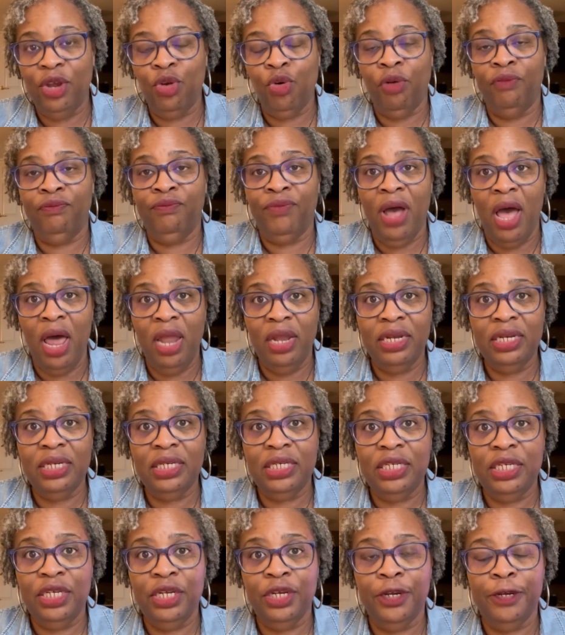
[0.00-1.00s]
or
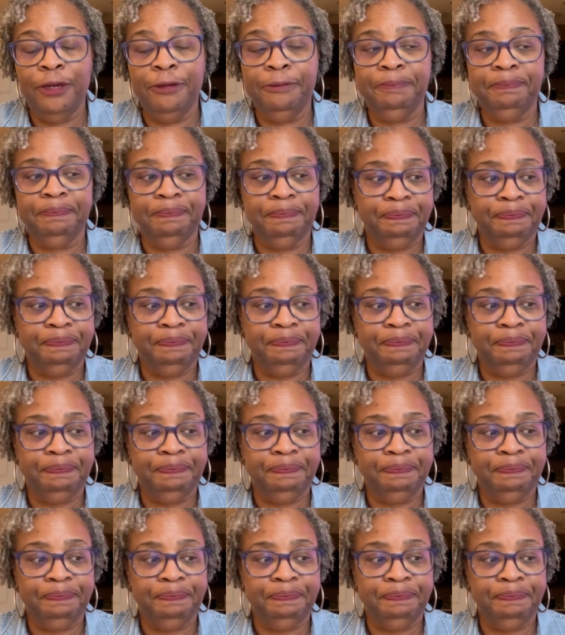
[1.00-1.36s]
volunteer